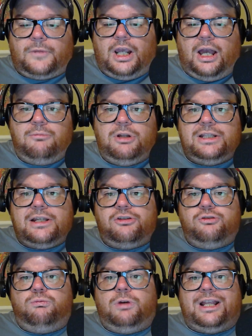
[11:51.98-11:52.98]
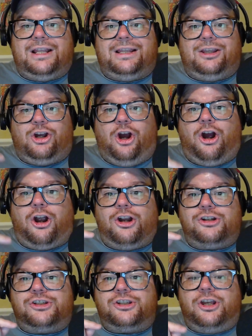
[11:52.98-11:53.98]
I'm going to tell you what the
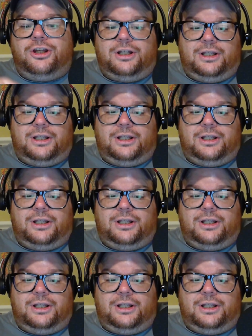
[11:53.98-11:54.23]
cards